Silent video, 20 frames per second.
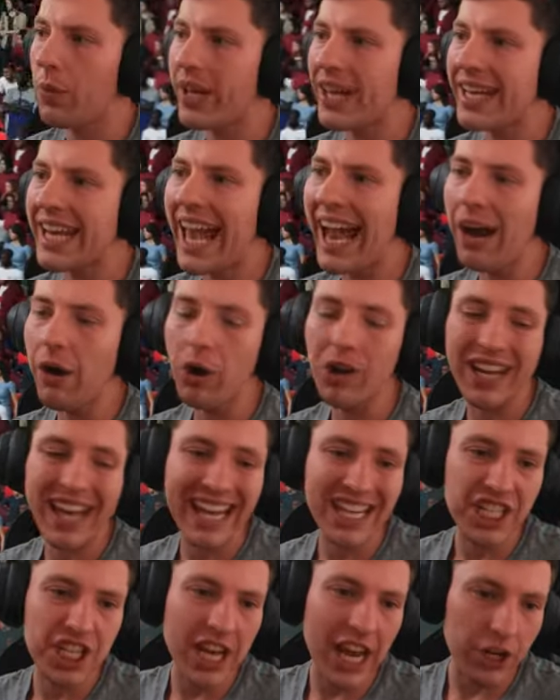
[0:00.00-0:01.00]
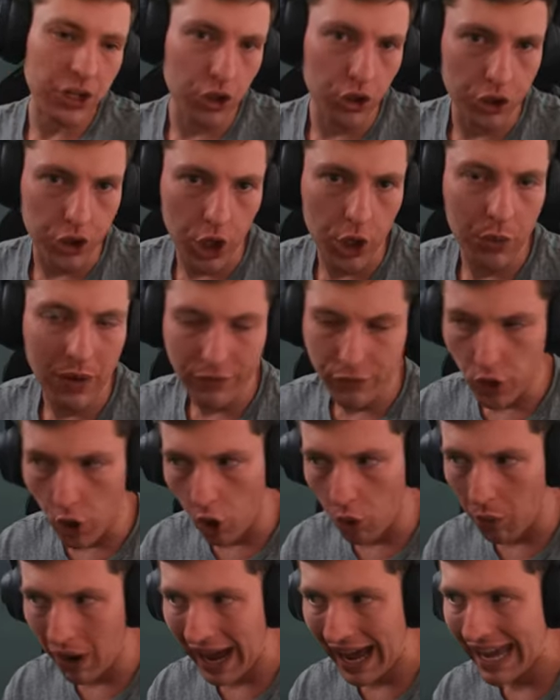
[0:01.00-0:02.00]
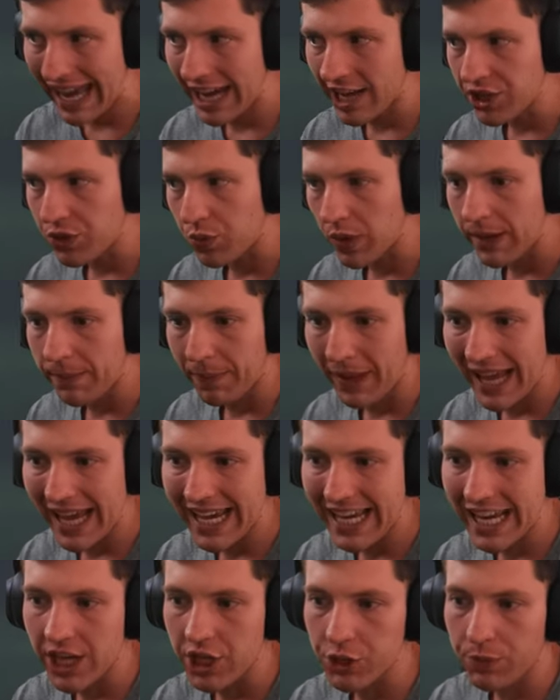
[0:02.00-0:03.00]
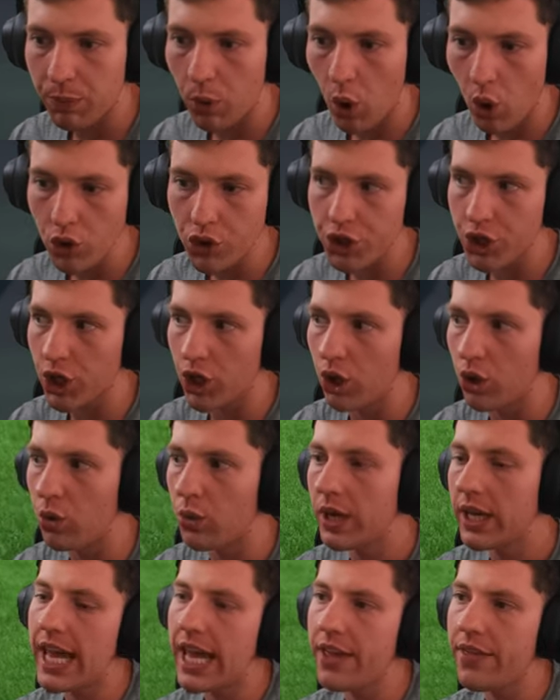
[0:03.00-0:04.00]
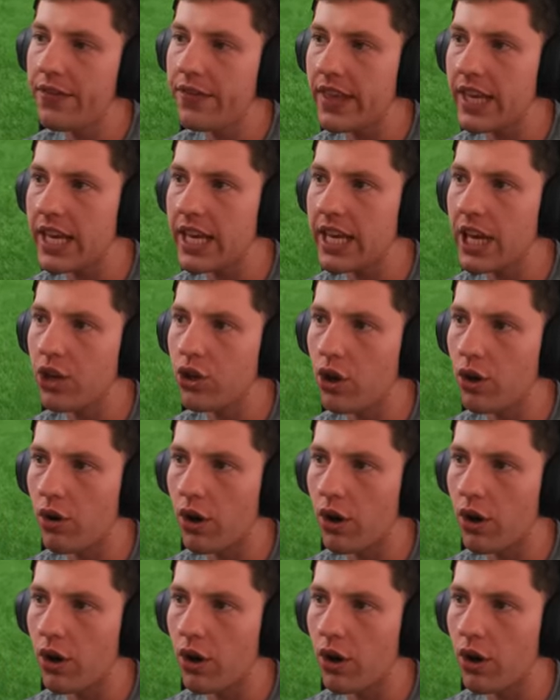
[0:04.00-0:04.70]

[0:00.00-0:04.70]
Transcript: And we are now on international duty with Norway as we play against Portugal in the